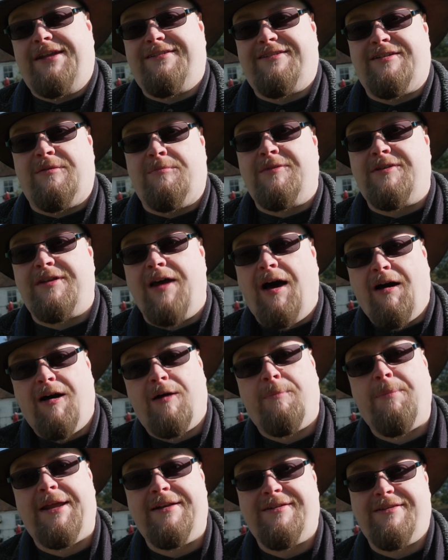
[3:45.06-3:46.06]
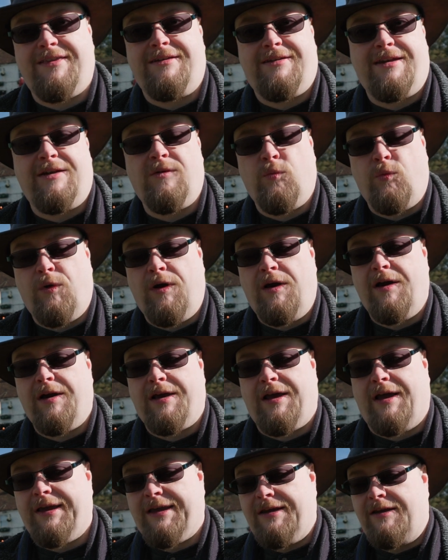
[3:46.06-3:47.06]
some dark bits that didn't work,
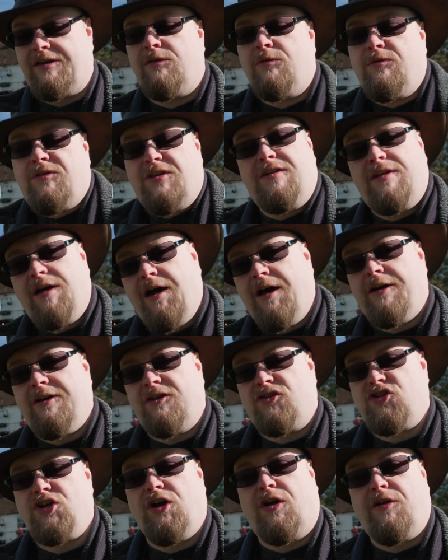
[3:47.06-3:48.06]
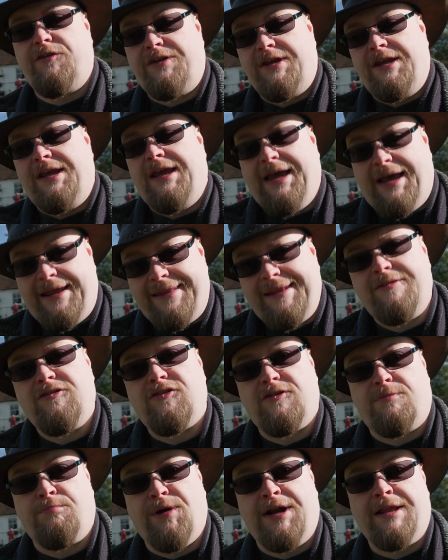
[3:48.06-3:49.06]
I can use the darker shot and then
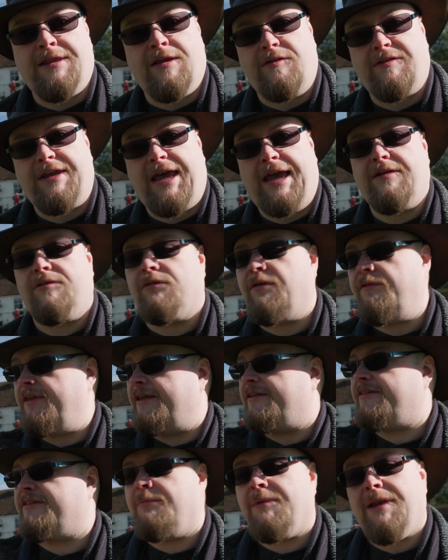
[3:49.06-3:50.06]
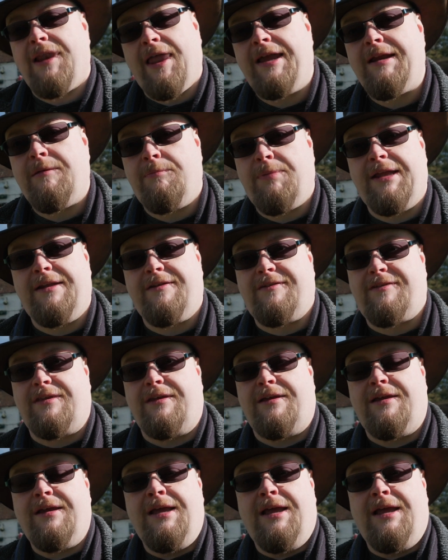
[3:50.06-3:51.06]
just bring those out, or if there's some light bits that